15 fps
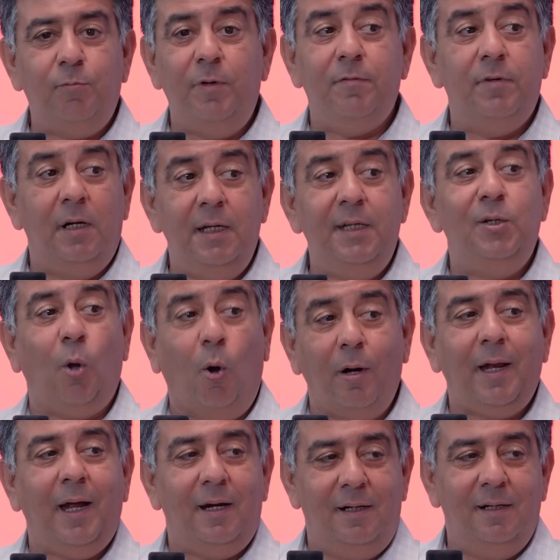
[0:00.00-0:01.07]
we've really
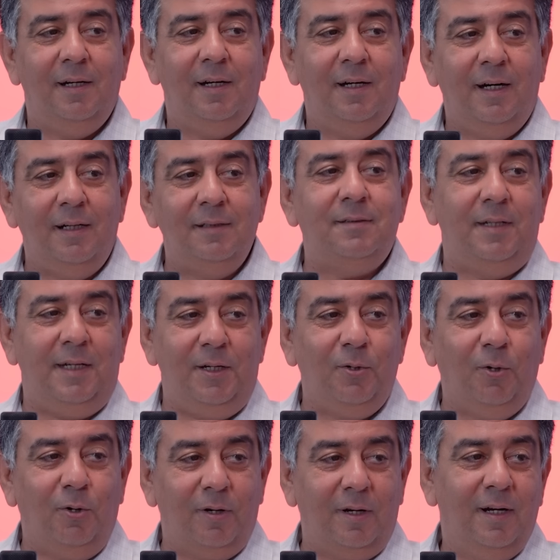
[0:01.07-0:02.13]
not had a
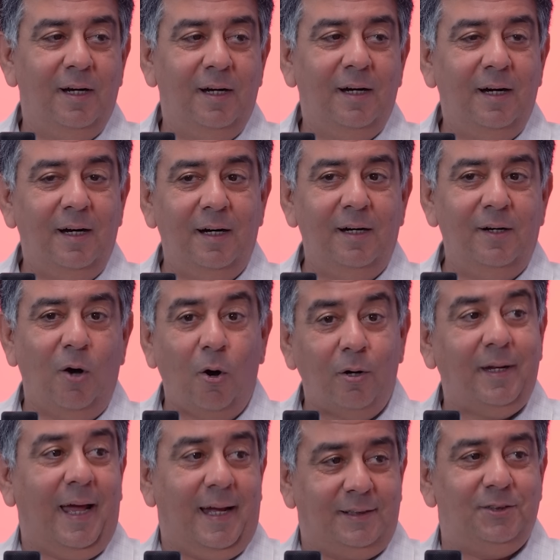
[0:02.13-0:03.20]
three-door
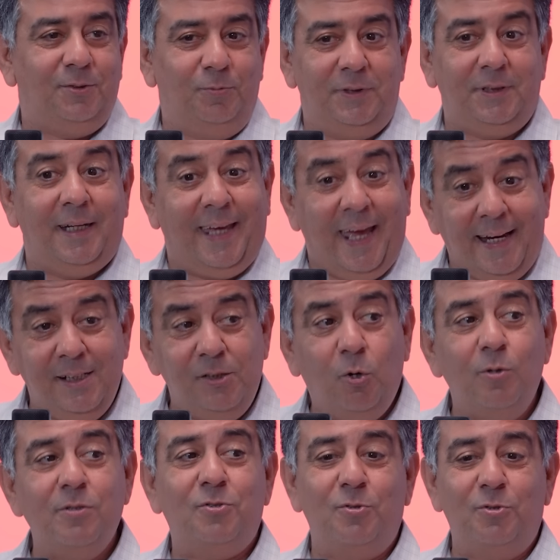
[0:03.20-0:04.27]
hot hatch, which again
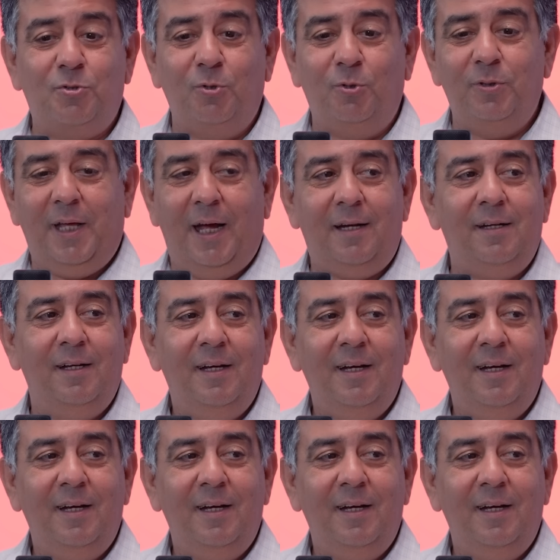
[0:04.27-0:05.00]
goes to show that